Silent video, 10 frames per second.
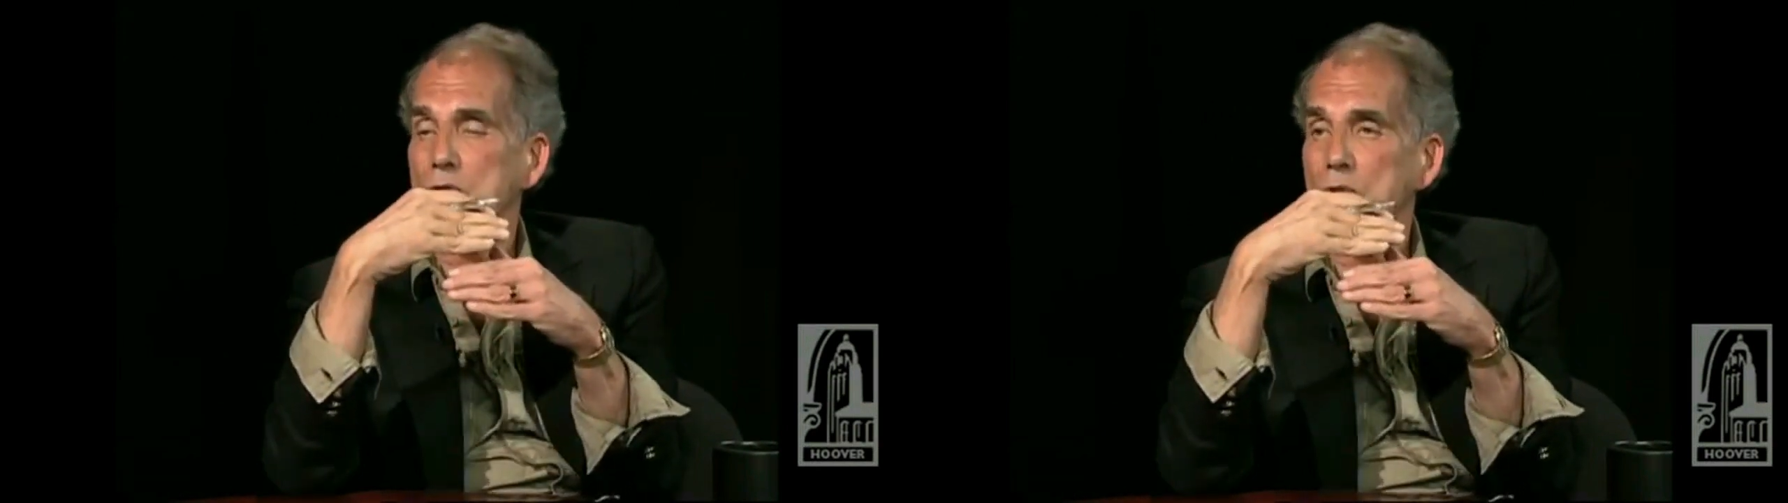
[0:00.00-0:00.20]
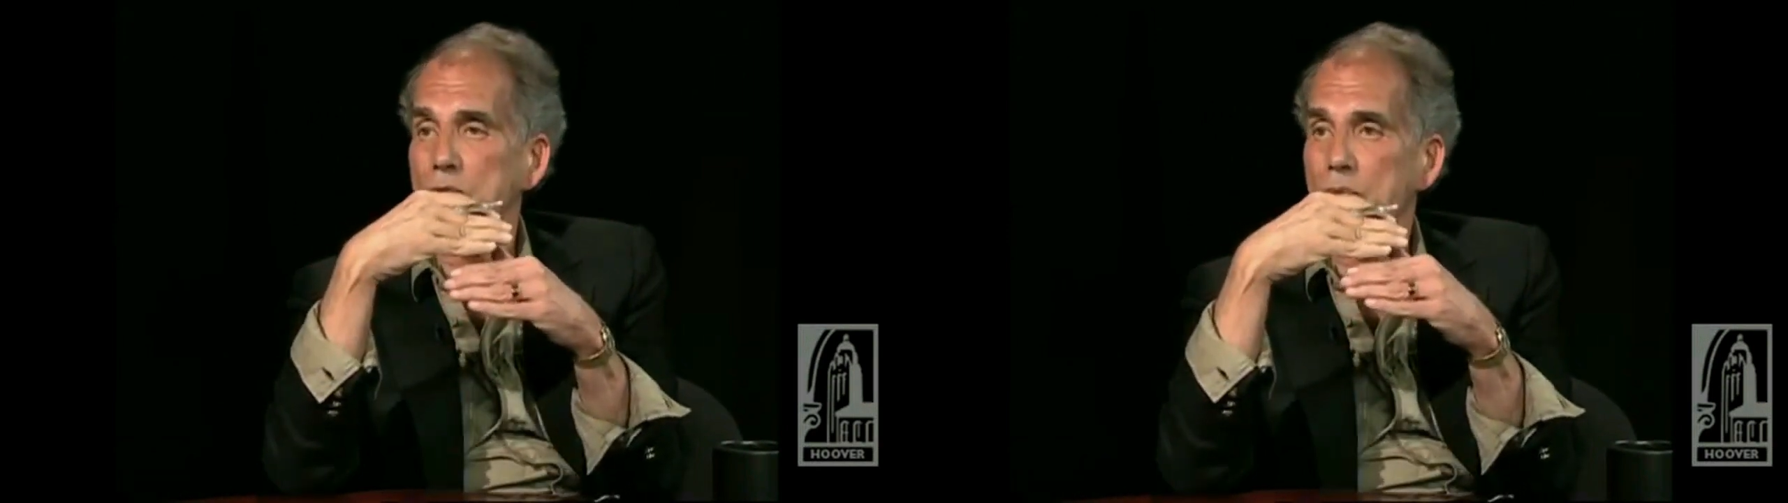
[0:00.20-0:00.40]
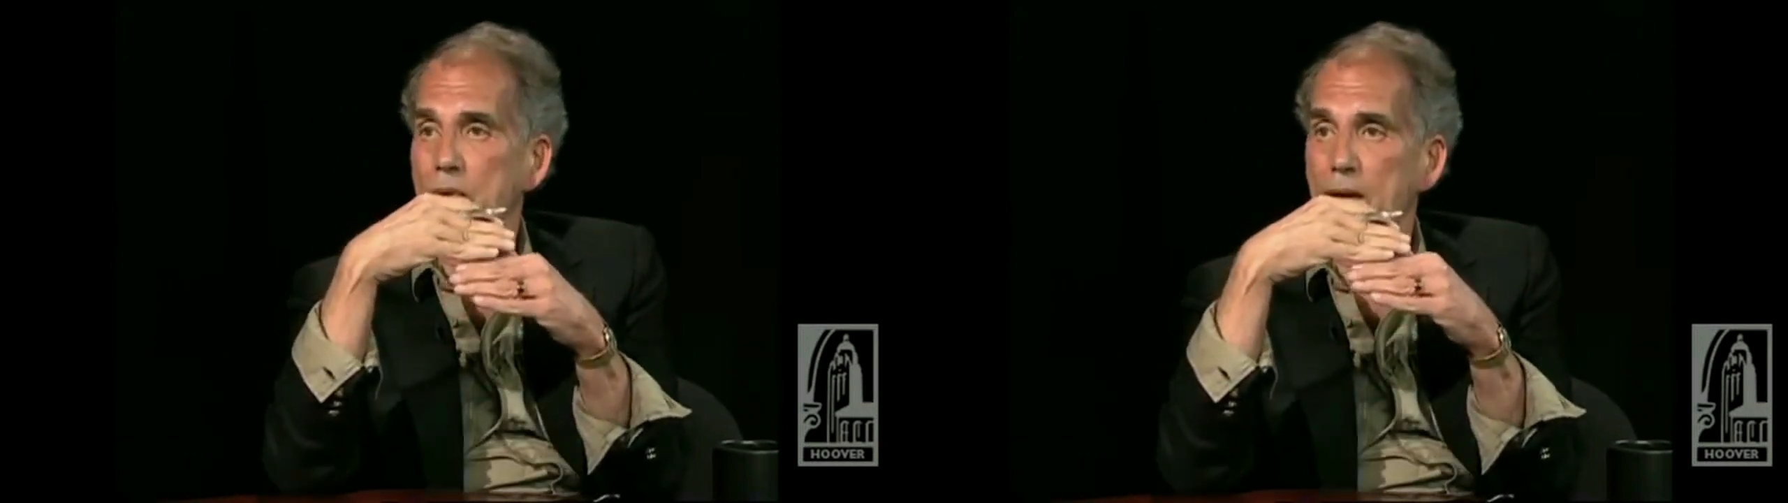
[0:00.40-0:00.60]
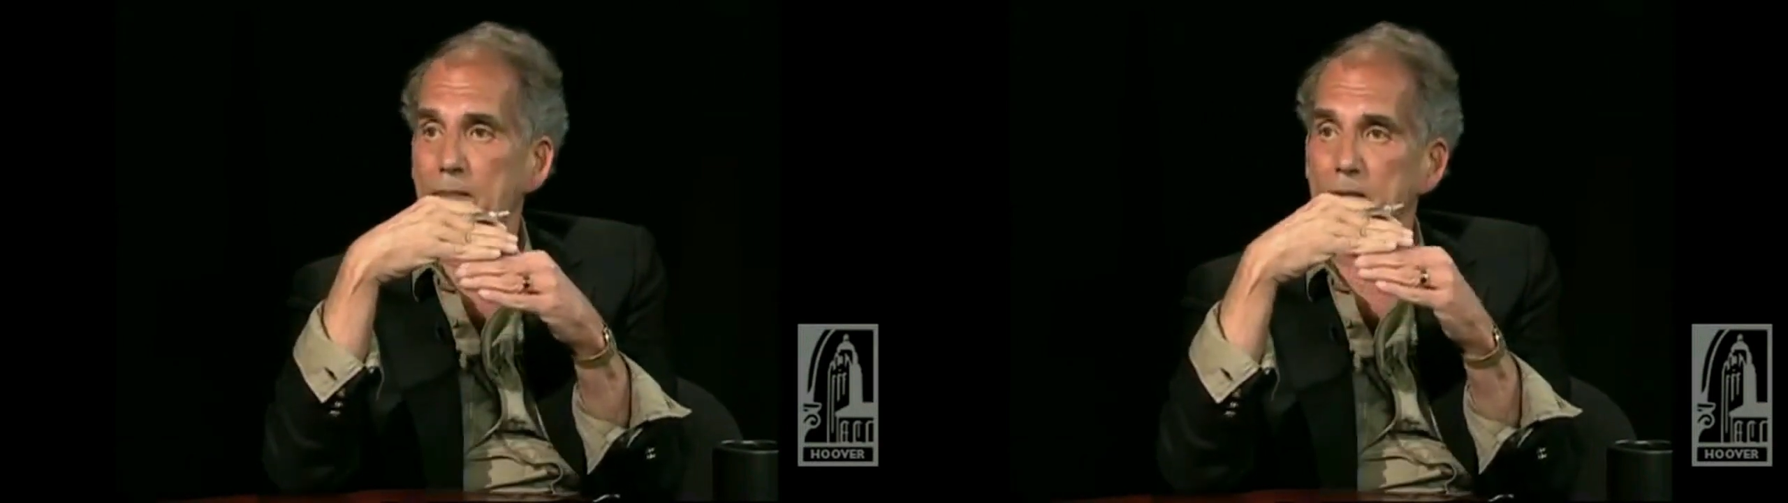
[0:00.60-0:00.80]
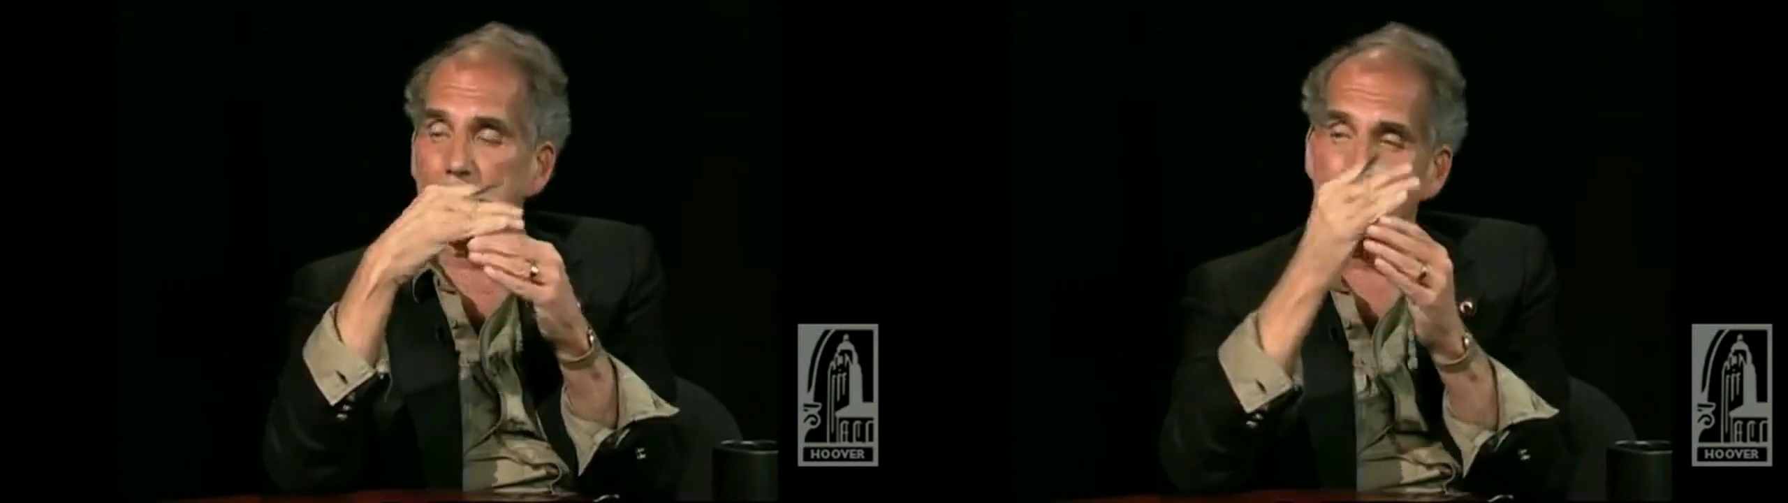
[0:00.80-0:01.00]
certain
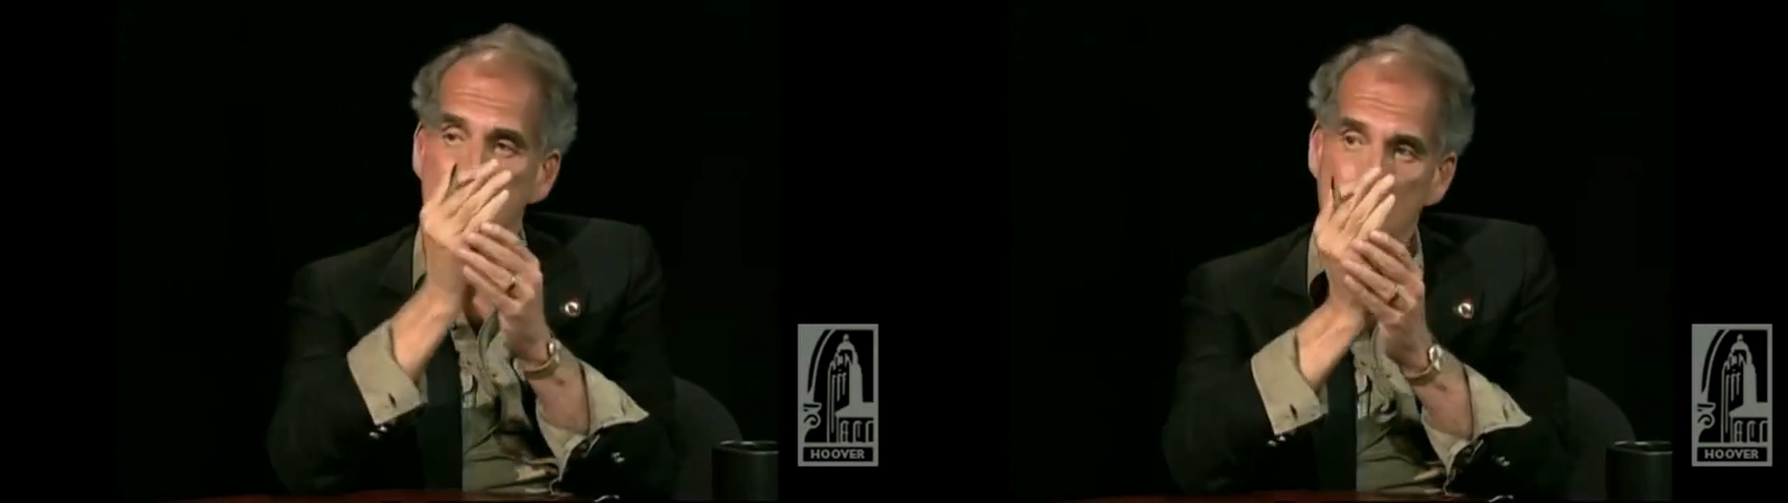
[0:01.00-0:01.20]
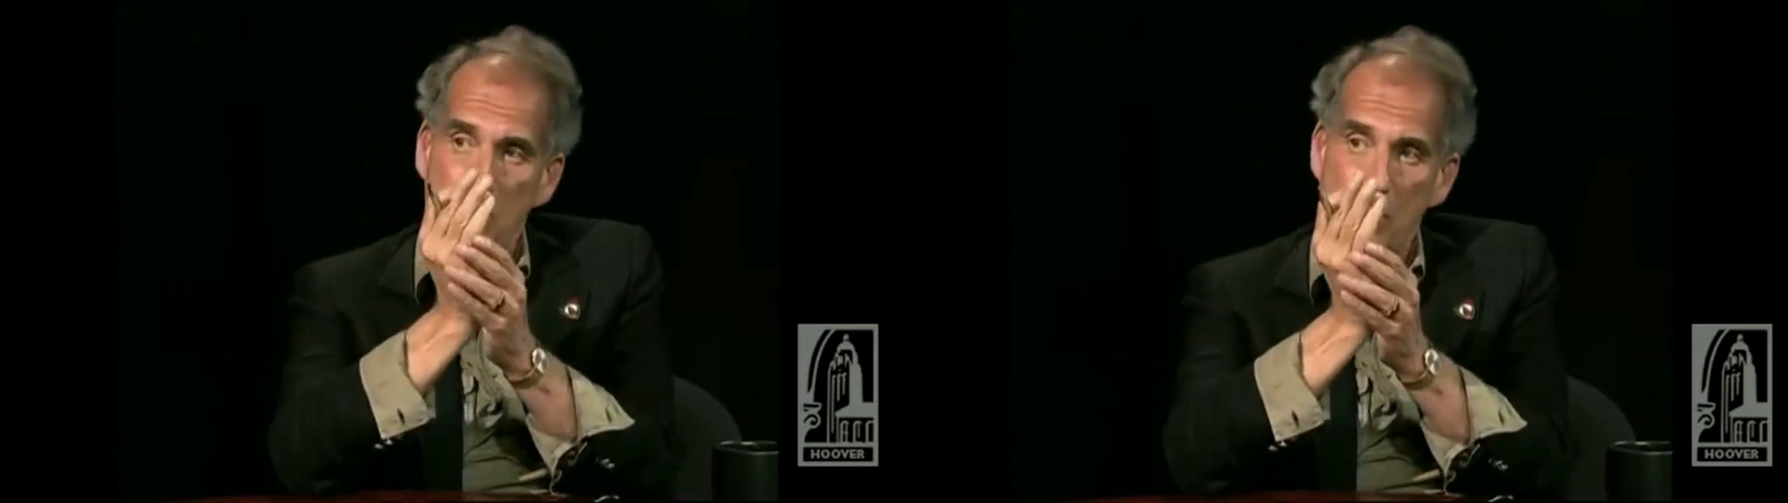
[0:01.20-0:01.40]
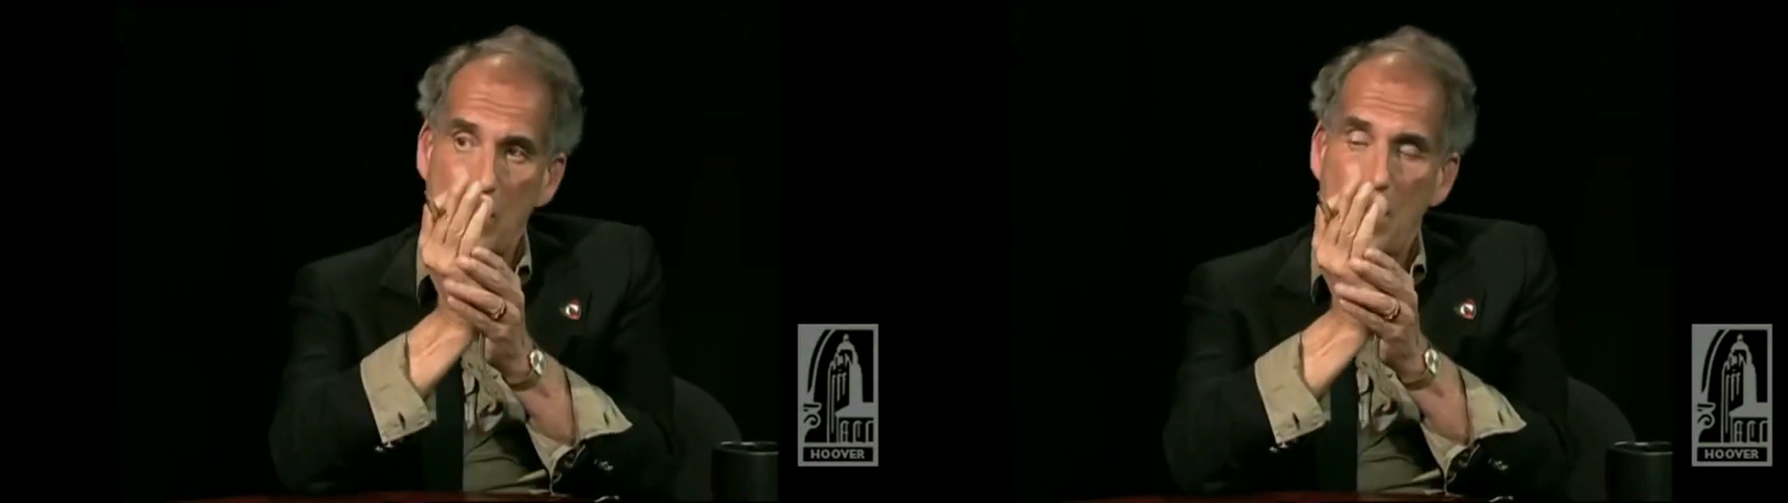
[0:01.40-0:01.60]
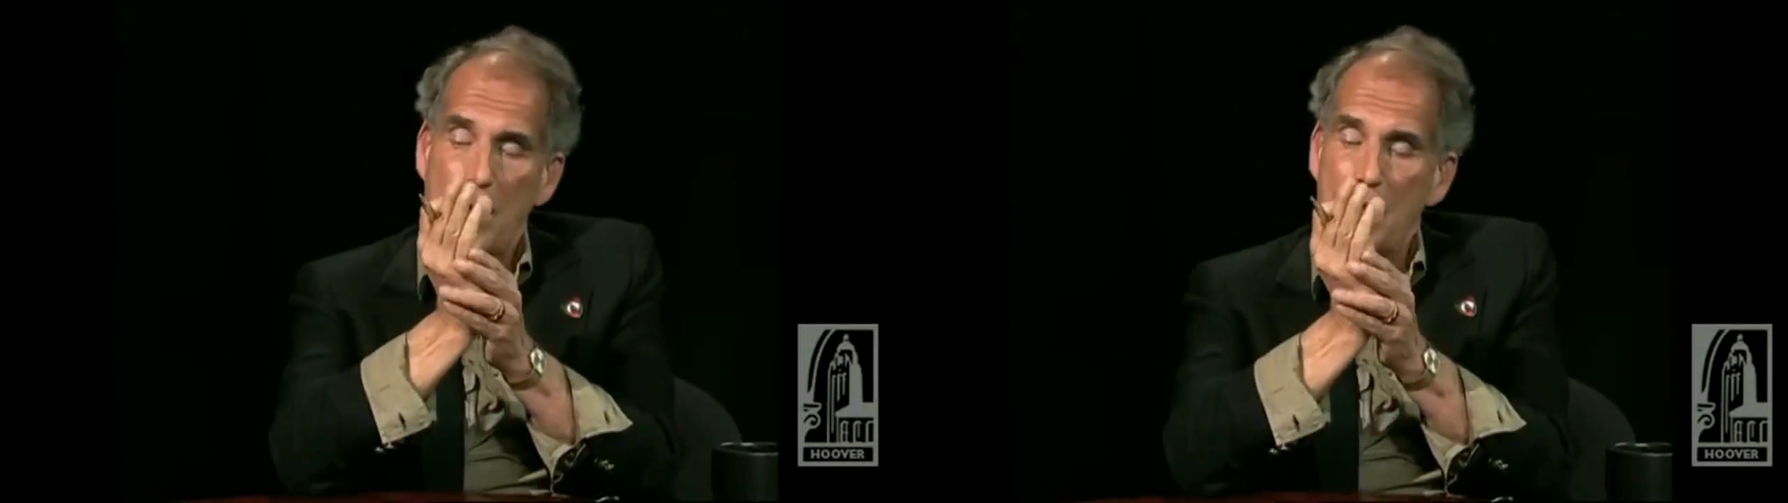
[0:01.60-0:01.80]
parameters are so